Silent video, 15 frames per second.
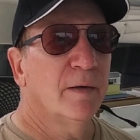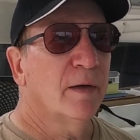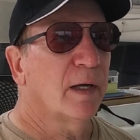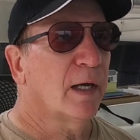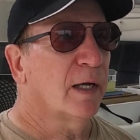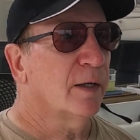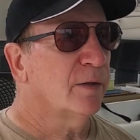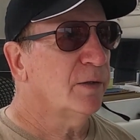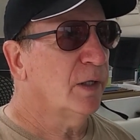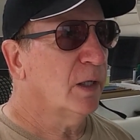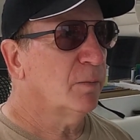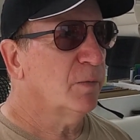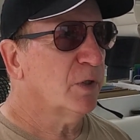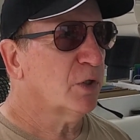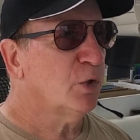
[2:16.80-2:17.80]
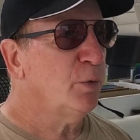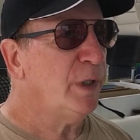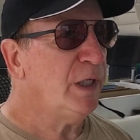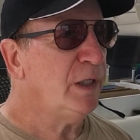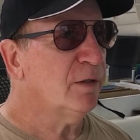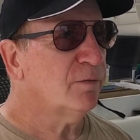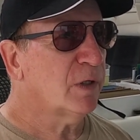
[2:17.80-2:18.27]
and dubbed the
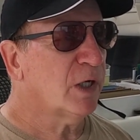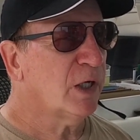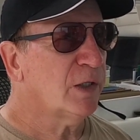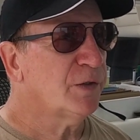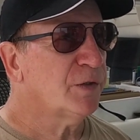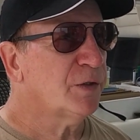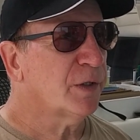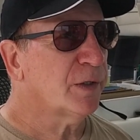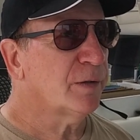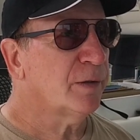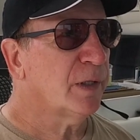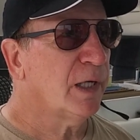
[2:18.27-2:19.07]
Queen of the Hudson.